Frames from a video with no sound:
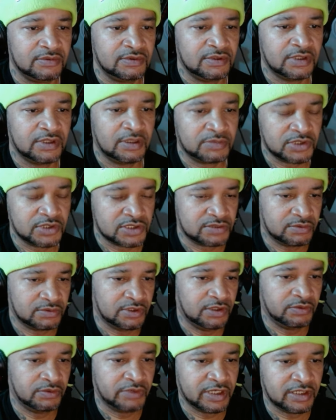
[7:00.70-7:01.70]
I'm just,
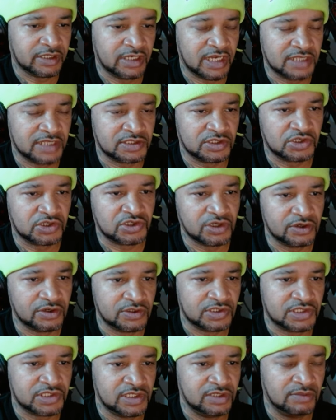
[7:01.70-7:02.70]
uh, recognizing the shirt and
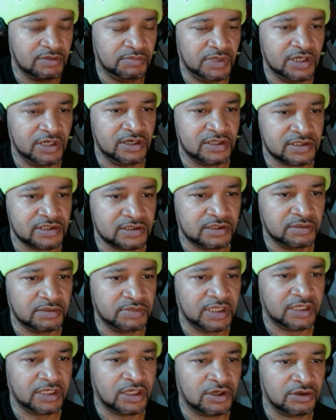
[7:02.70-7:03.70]
shit and the beard is a little
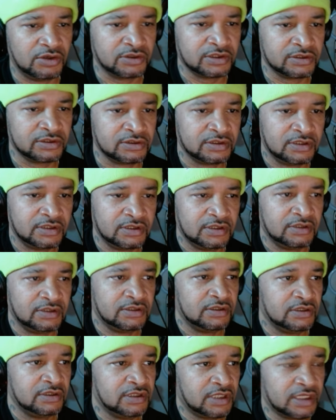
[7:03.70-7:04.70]
bit longer.
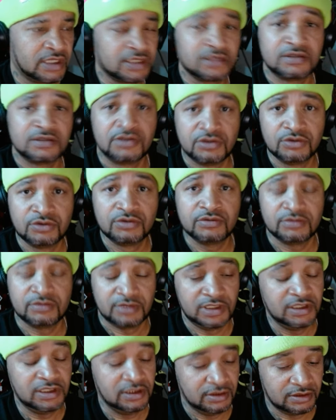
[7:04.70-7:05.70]
I, dude,
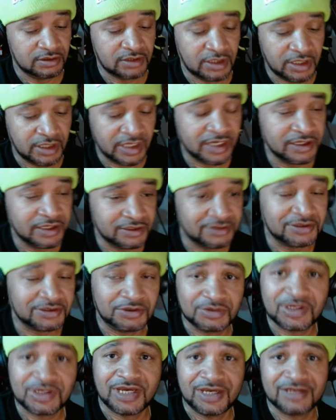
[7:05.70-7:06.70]
he, alright,
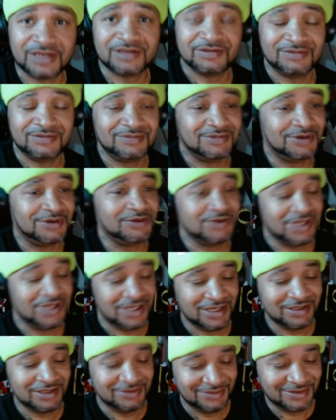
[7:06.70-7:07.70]
okay,
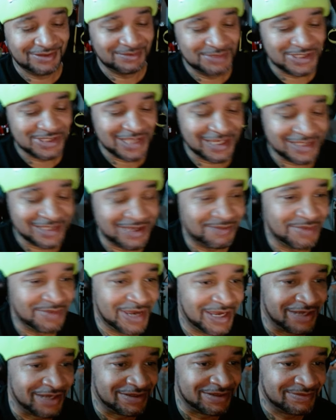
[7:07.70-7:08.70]
okay. Let me take that
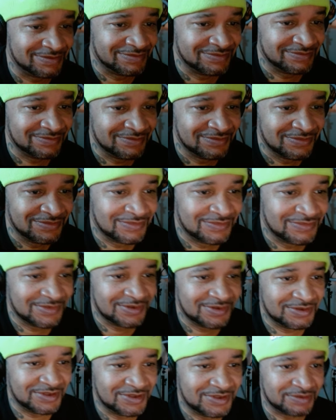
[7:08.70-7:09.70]
back.
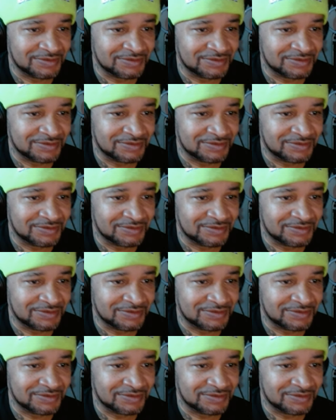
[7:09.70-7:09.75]
Come on.